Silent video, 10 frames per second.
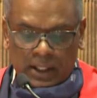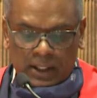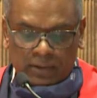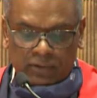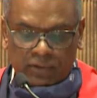
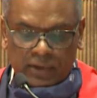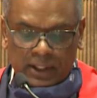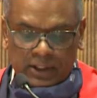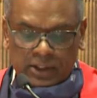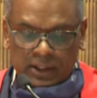in
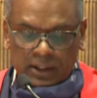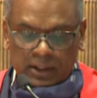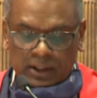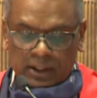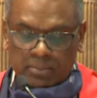
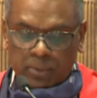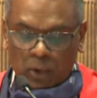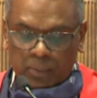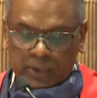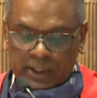Venetia
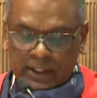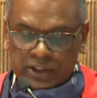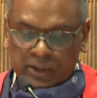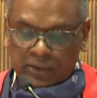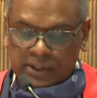Limpopo
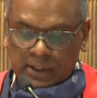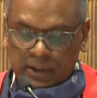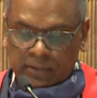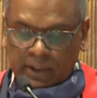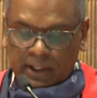Nature
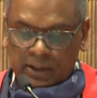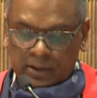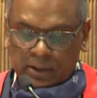Reserve and